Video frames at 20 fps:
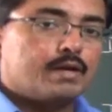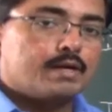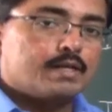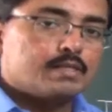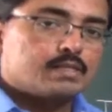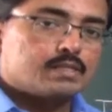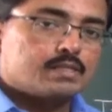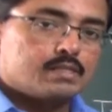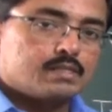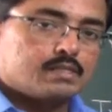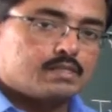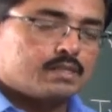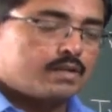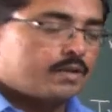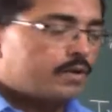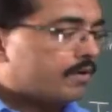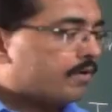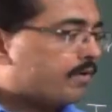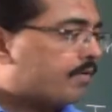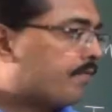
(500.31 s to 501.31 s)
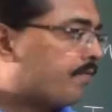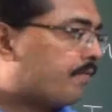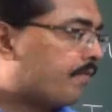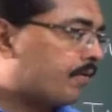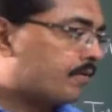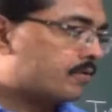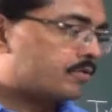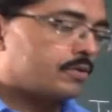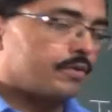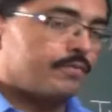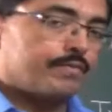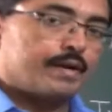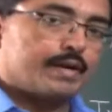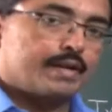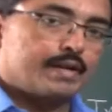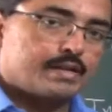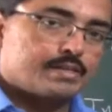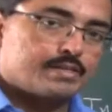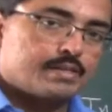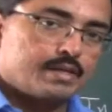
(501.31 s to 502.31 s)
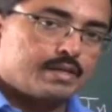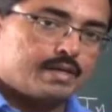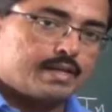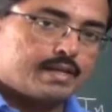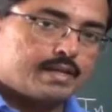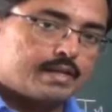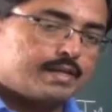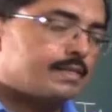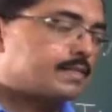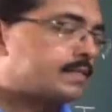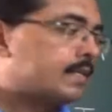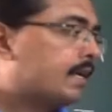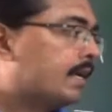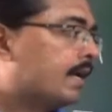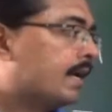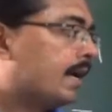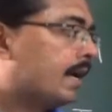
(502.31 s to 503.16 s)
distance, force of attraction decrease,